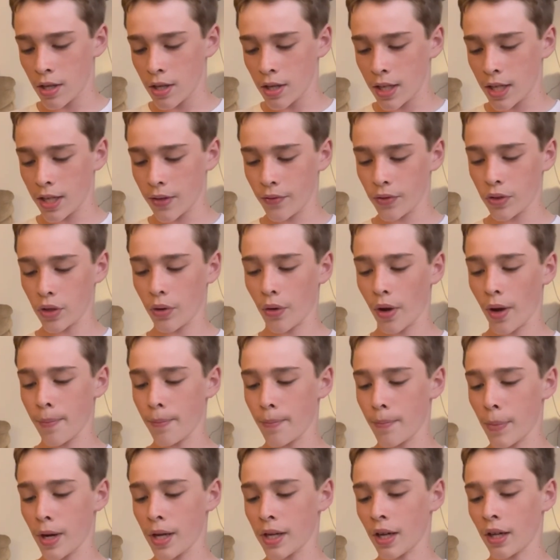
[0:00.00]
Even though I
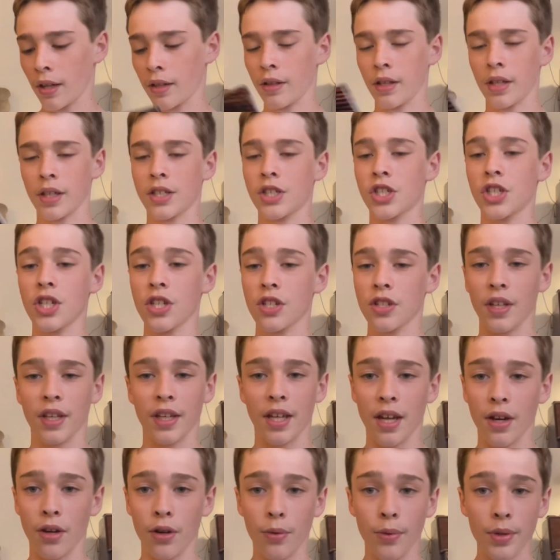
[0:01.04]
might not like She's Like
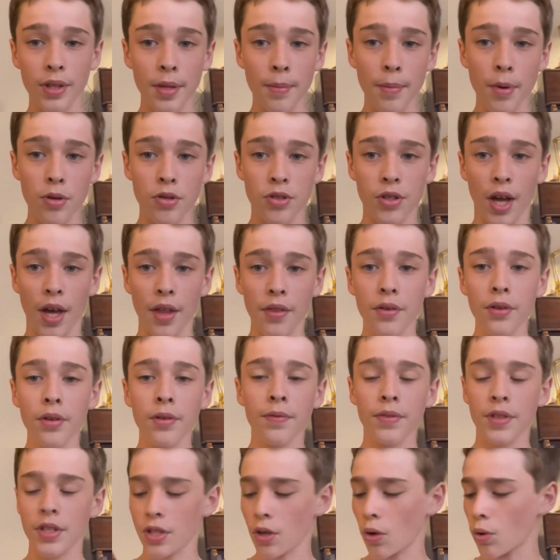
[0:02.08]
Heroin the most either,
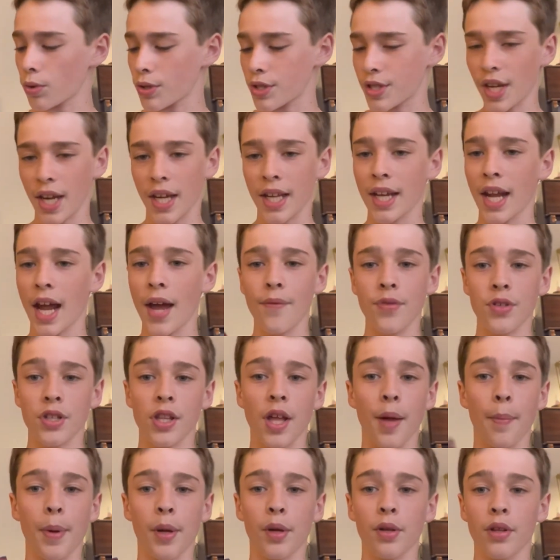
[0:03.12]
the whole second half is a
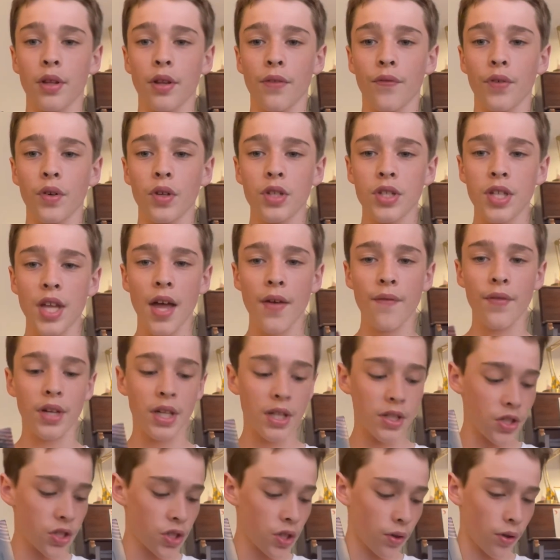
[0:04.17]
lot better than the first half, and
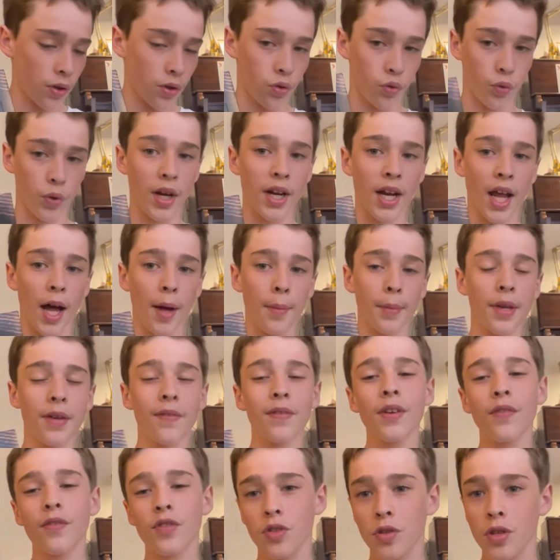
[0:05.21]
it's still a great album,
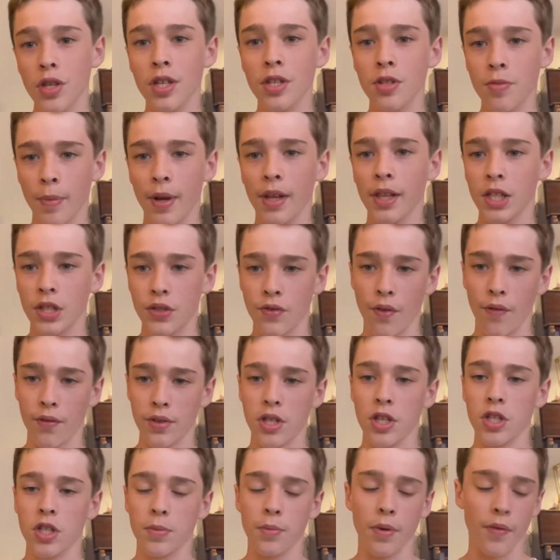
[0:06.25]
even if it is my least favorite
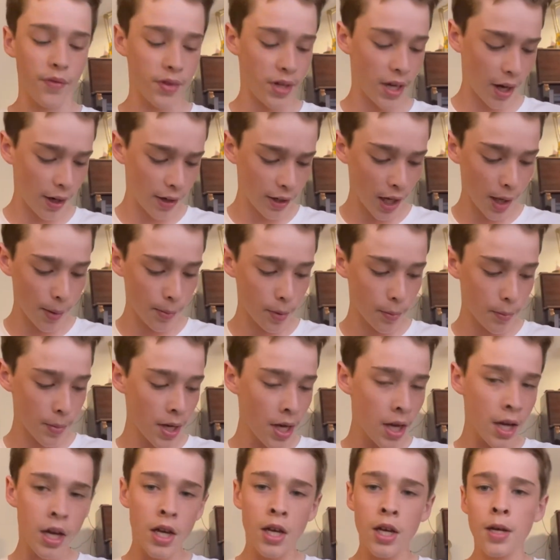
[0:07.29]
System of a Down album. But
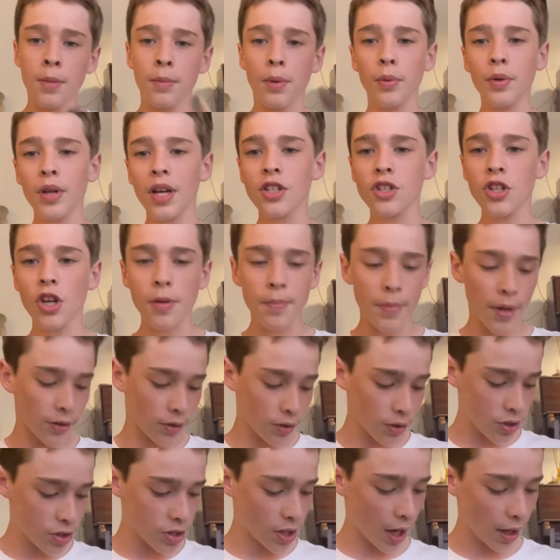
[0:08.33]
we're not talking about
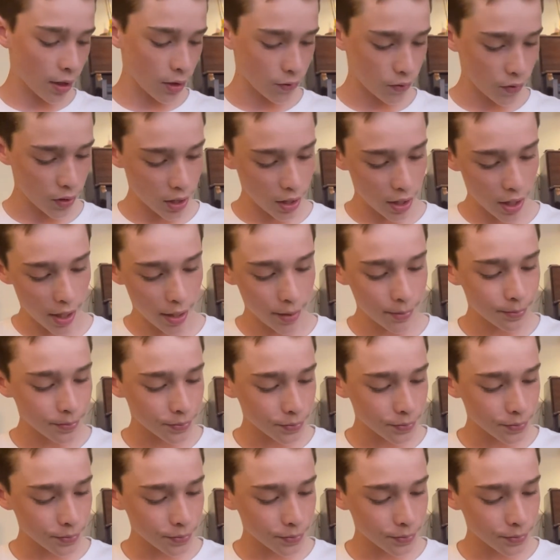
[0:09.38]
the discography today.